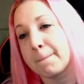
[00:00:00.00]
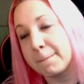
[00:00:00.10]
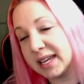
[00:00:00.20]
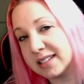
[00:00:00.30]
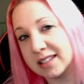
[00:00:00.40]

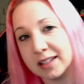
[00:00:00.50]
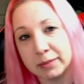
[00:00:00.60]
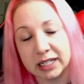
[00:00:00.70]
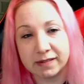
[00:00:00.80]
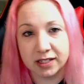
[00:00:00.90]
Basically, I'm
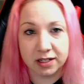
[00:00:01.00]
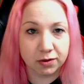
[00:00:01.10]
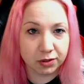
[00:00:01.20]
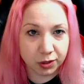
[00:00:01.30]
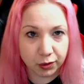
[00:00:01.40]
going to give this
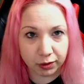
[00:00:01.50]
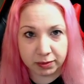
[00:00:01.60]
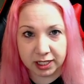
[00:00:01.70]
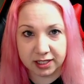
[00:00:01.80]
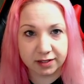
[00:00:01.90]
another 2-3
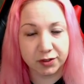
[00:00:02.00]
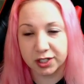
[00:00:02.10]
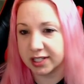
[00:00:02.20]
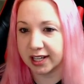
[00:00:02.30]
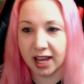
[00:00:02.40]
minutes of
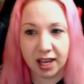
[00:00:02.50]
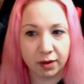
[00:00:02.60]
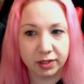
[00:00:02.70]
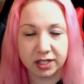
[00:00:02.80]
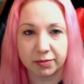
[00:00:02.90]
just like, hey,
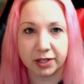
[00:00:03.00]
what's up?